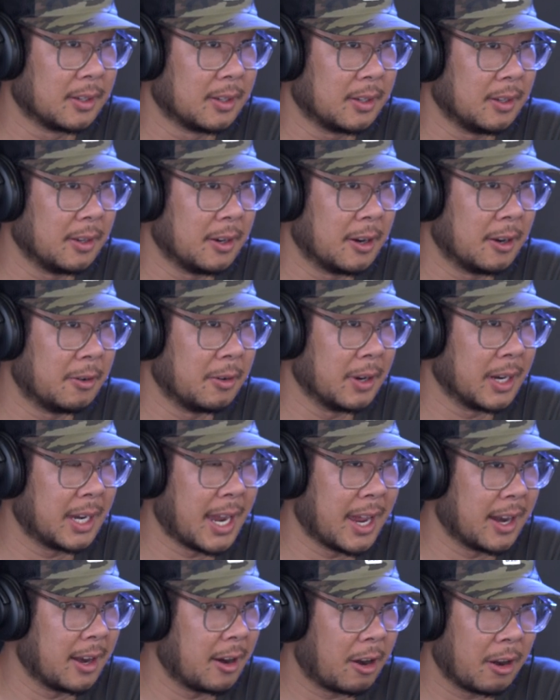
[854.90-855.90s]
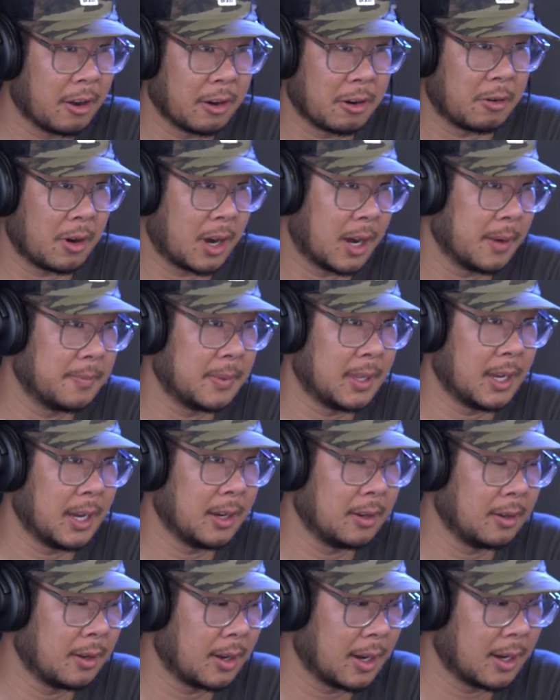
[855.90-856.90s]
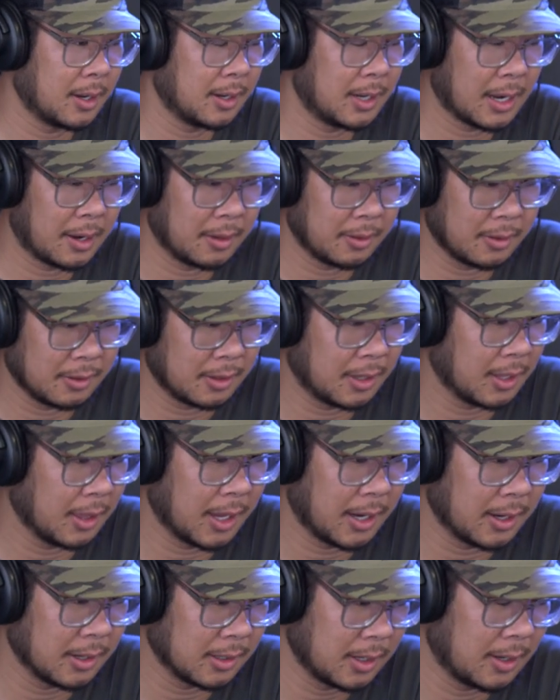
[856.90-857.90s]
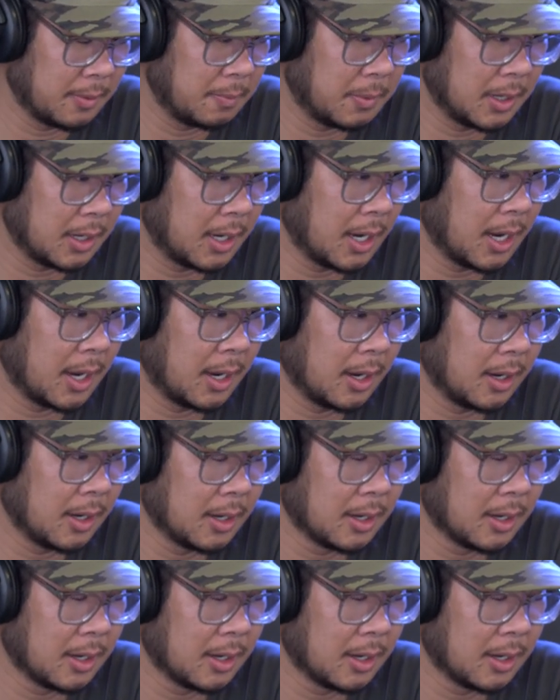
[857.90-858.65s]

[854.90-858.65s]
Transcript: You There's, know, it can't auto-update. You got to download the latest A P K,